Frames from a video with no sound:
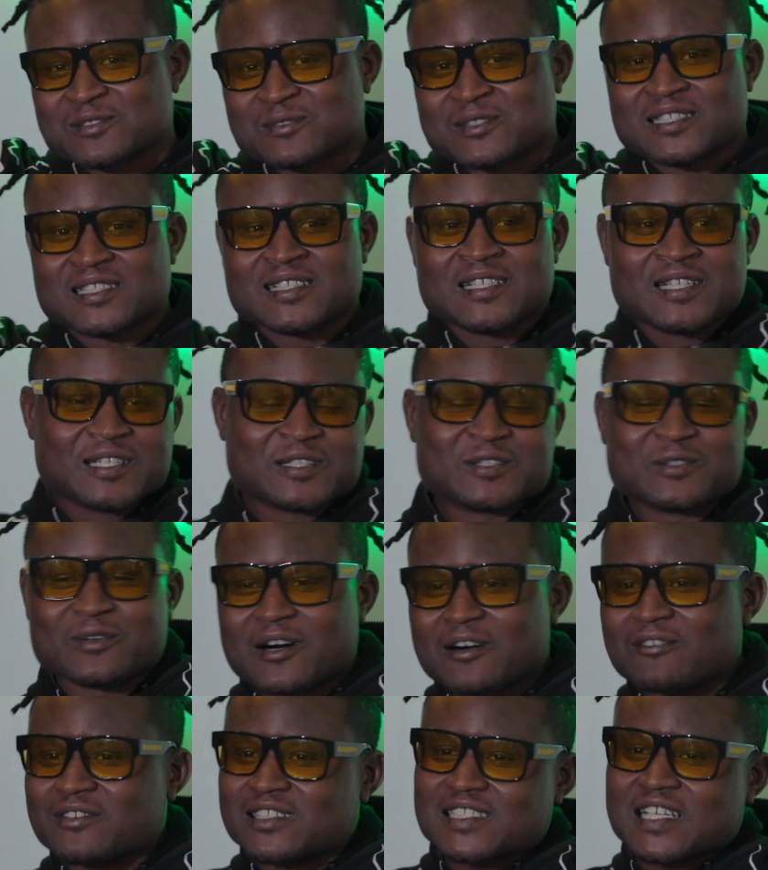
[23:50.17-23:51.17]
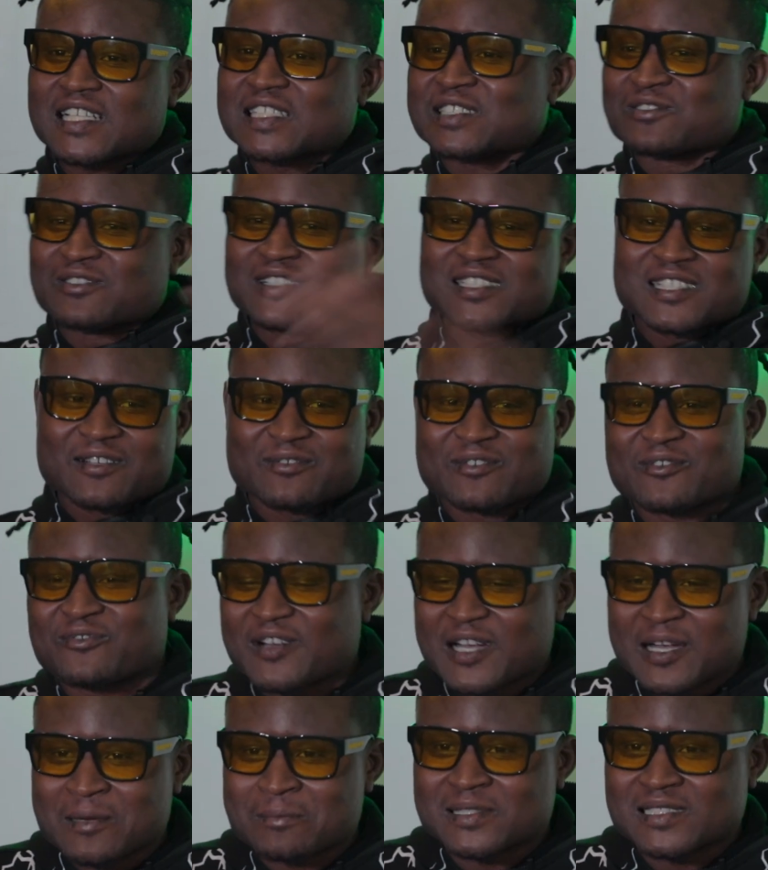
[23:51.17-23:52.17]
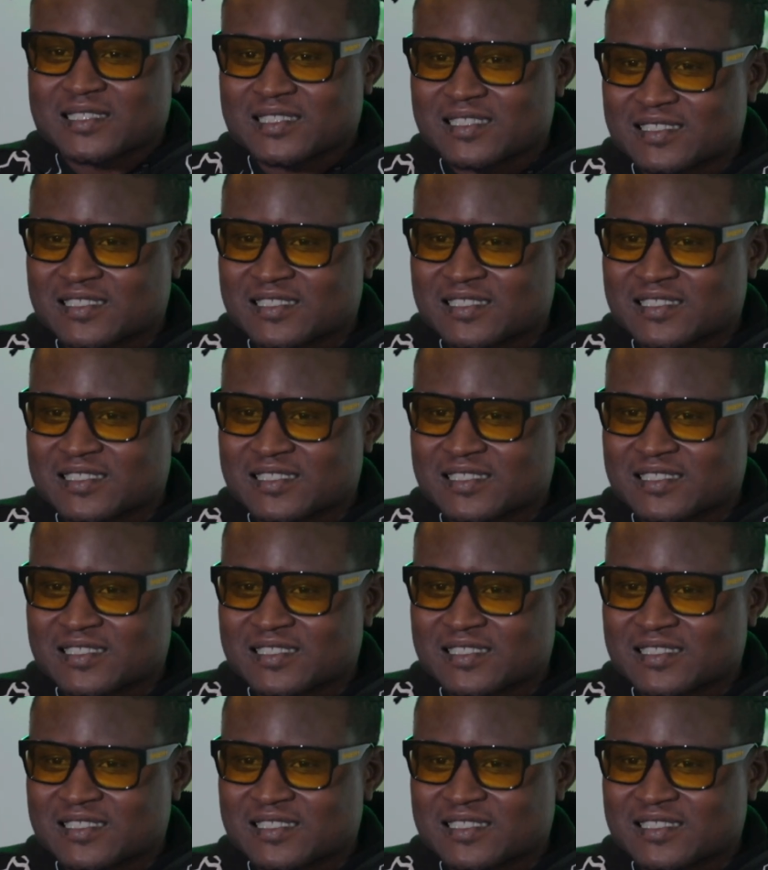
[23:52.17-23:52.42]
Well, you always had to run every 5 minutes